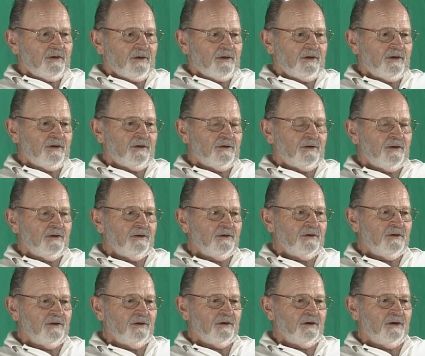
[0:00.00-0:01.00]
and
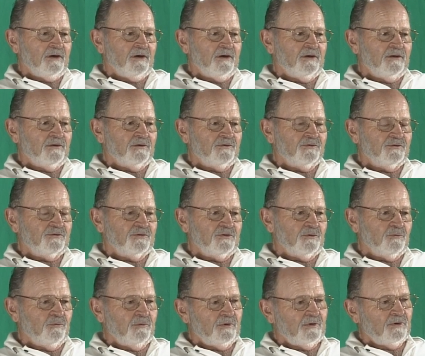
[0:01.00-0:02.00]
uh, let's see,
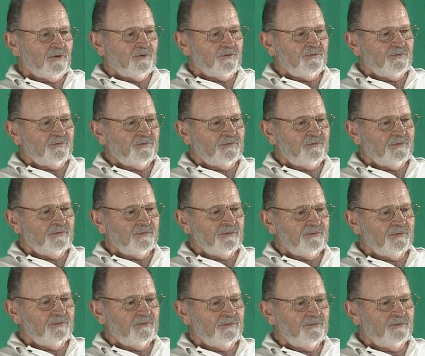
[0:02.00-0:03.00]
what else?
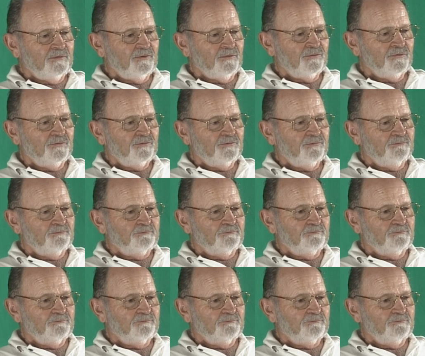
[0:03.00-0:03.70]
Those.